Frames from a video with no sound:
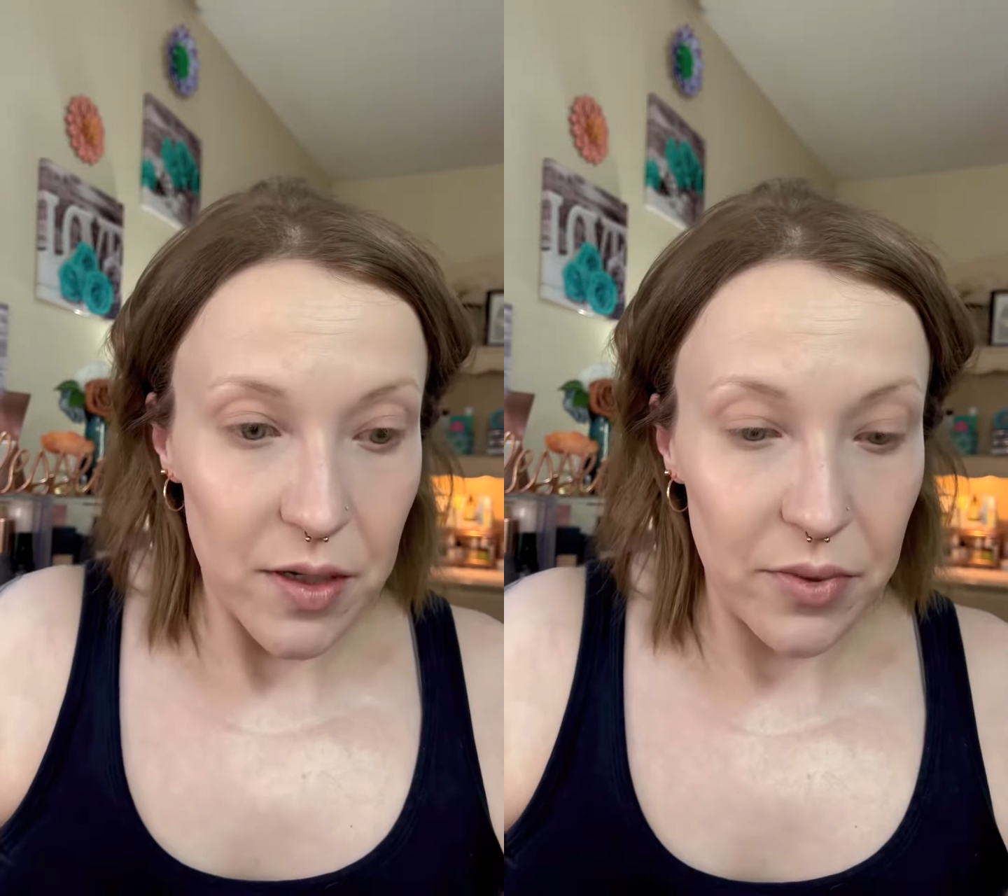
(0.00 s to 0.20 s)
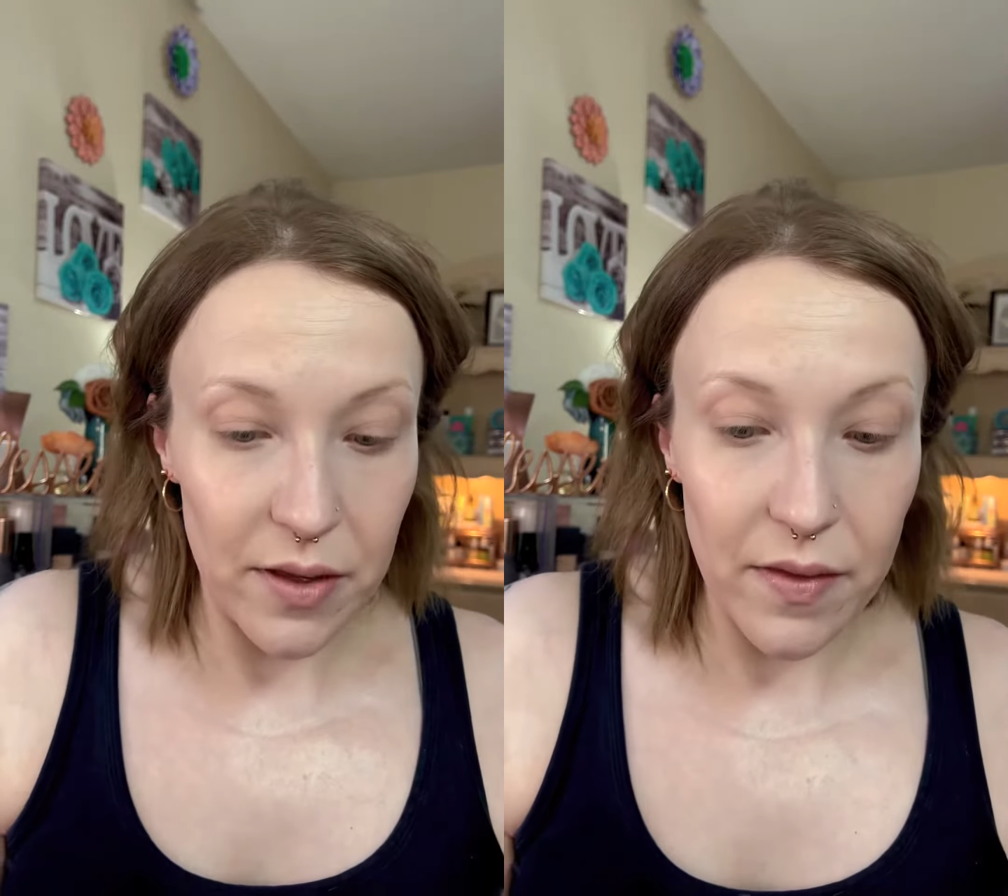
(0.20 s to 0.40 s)

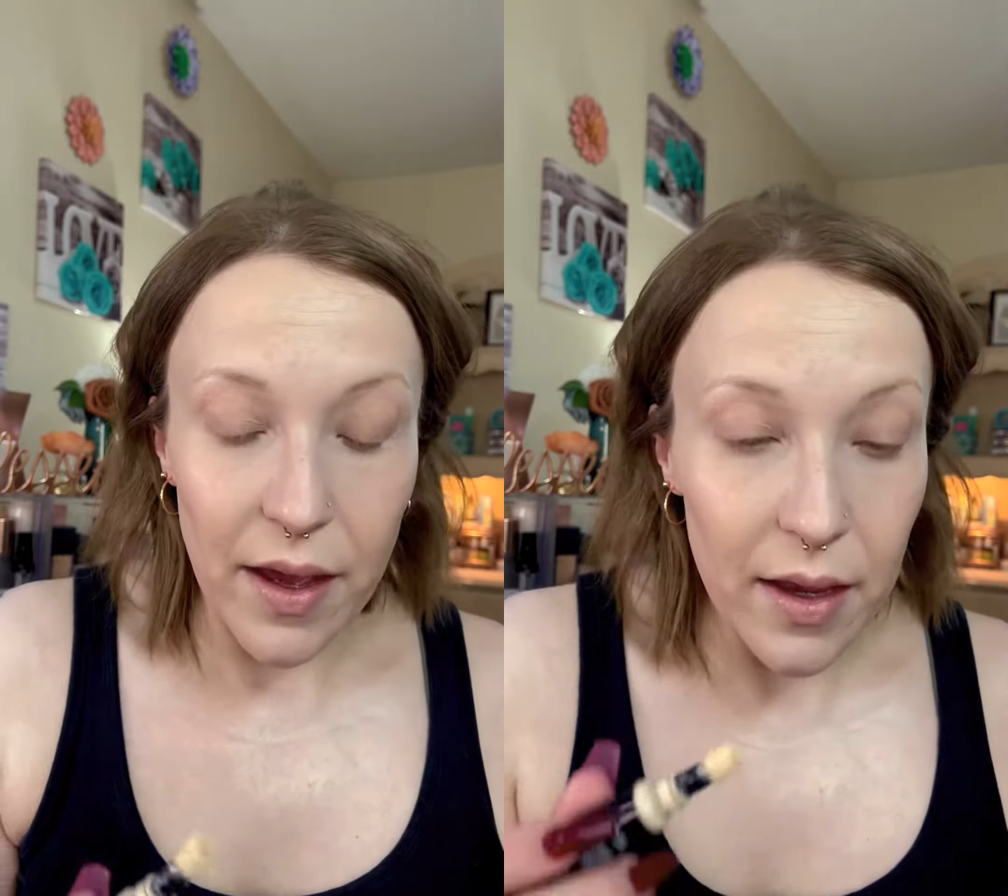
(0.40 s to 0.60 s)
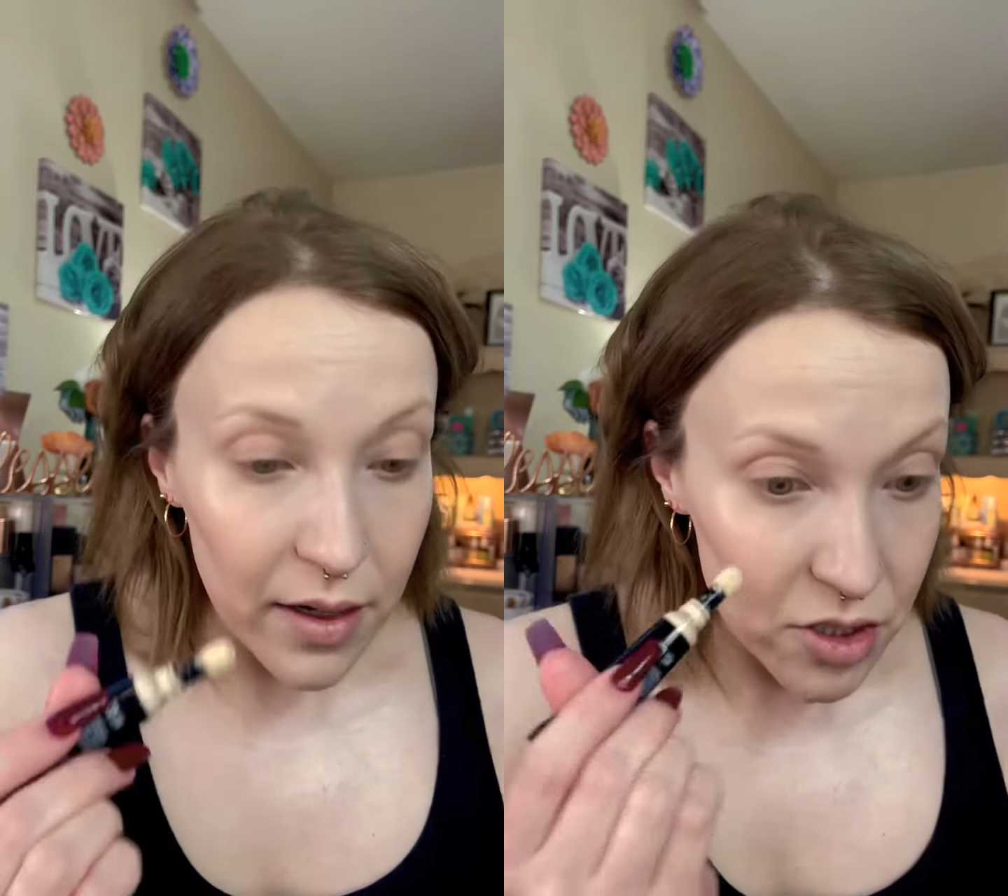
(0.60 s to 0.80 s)
blend
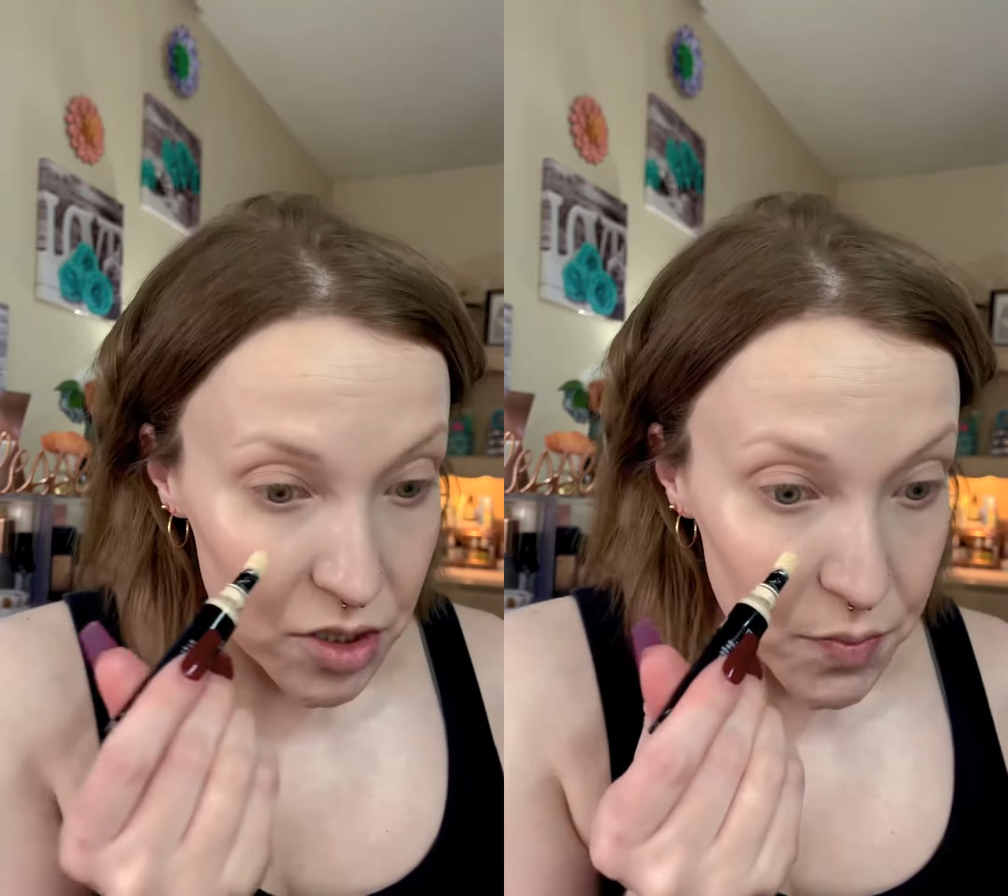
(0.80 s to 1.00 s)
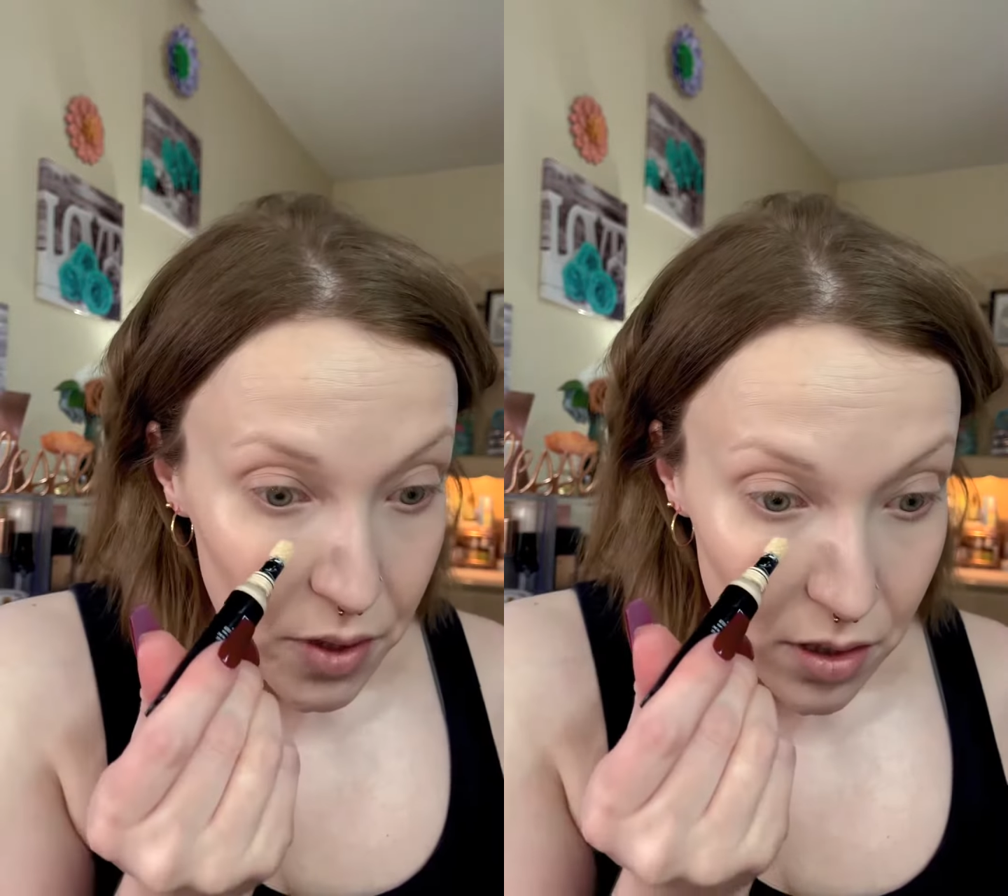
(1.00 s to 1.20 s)
that, I
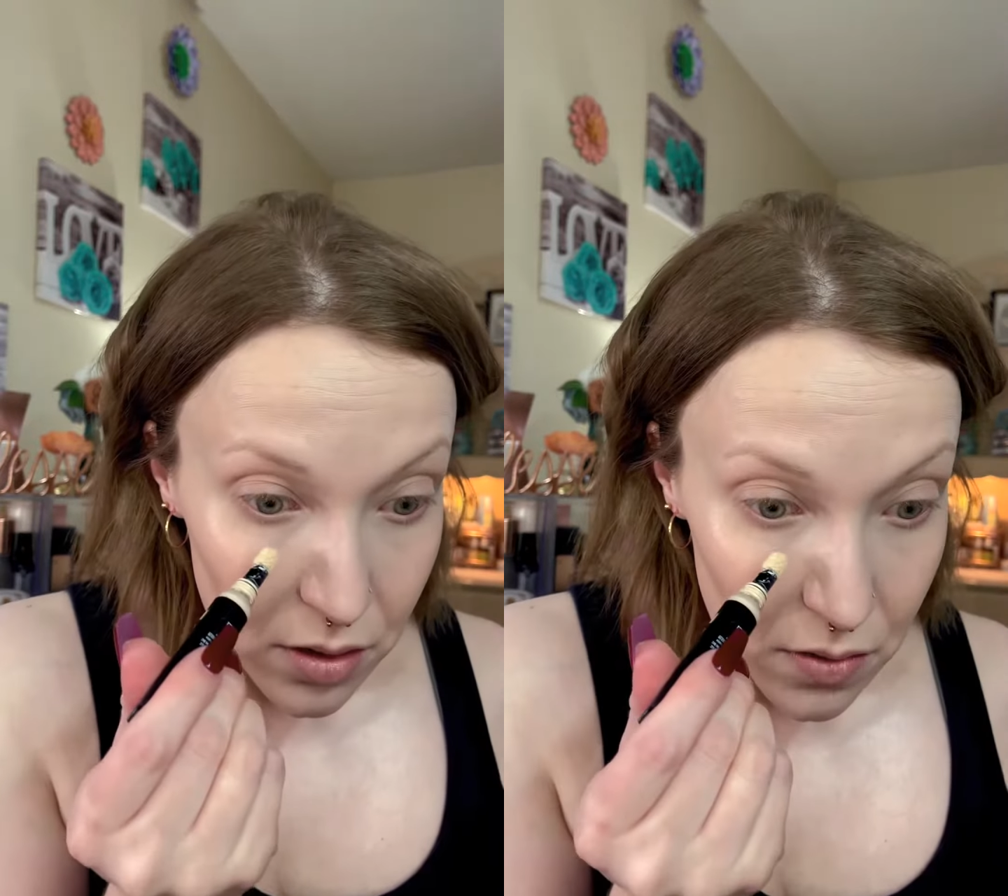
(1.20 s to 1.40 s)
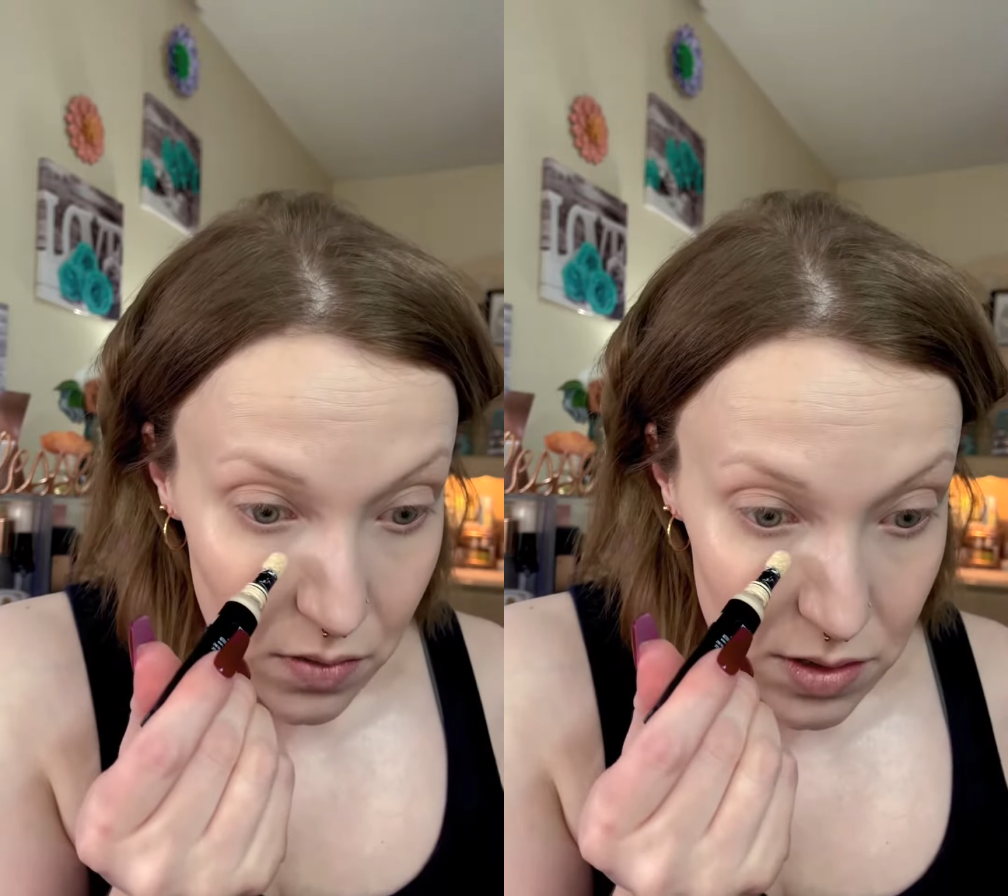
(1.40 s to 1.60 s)
just put a
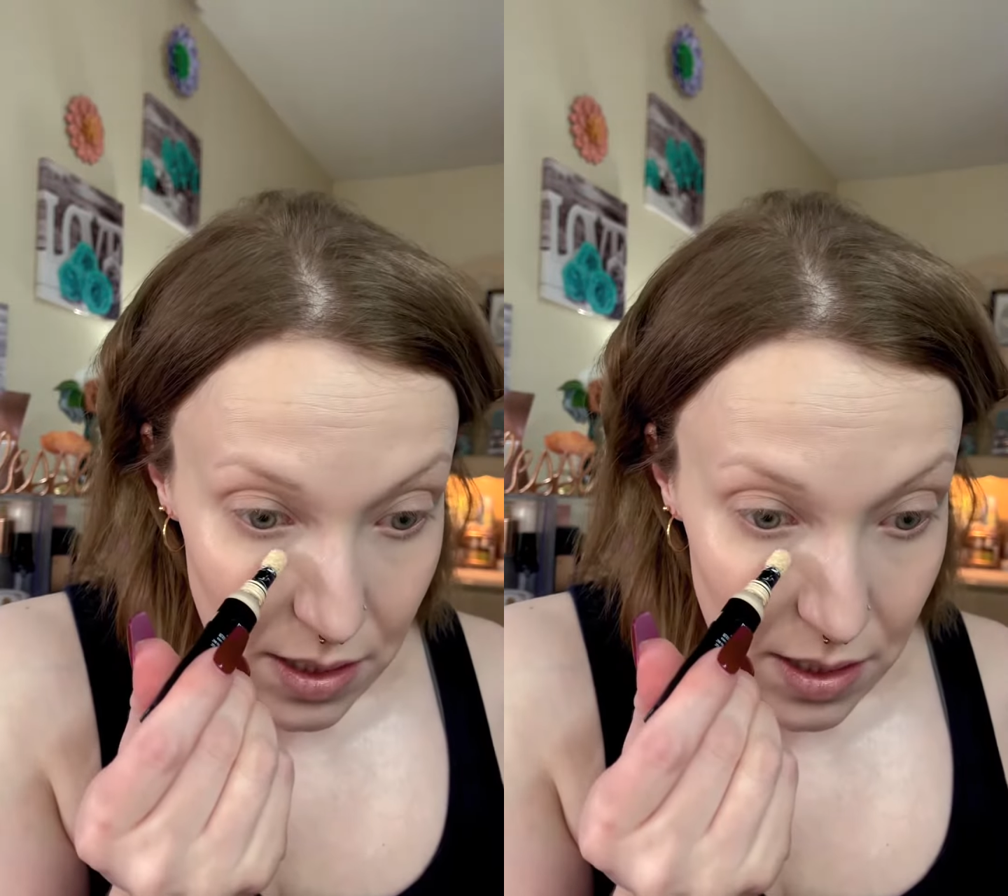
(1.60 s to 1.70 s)
little